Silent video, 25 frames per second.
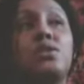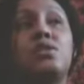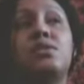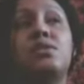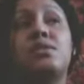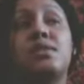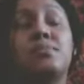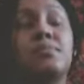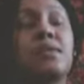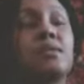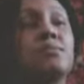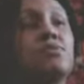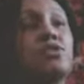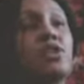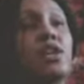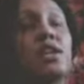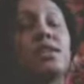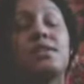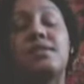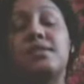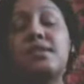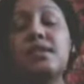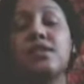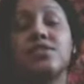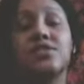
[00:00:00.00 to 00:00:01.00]
sometimes you got
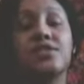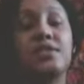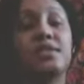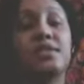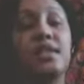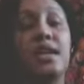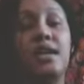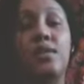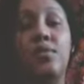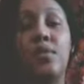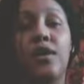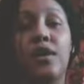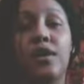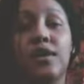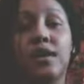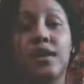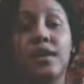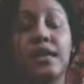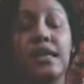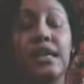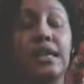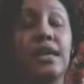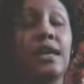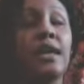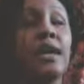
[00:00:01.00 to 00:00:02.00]
to sit on the sidewalk,
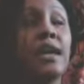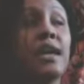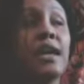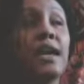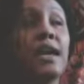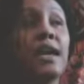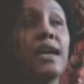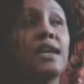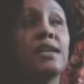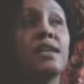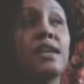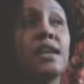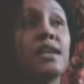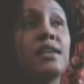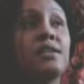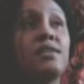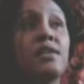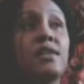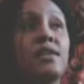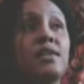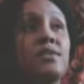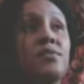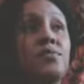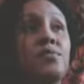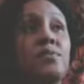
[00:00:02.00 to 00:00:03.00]
honey,
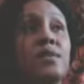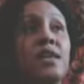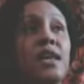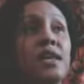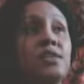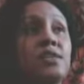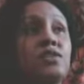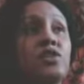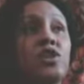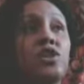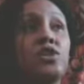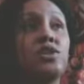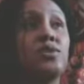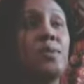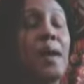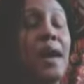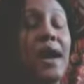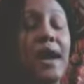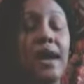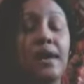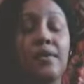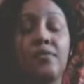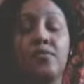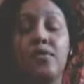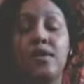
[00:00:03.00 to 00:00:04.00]
and that's all you
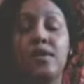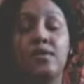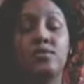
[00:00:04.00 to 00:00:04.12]
have.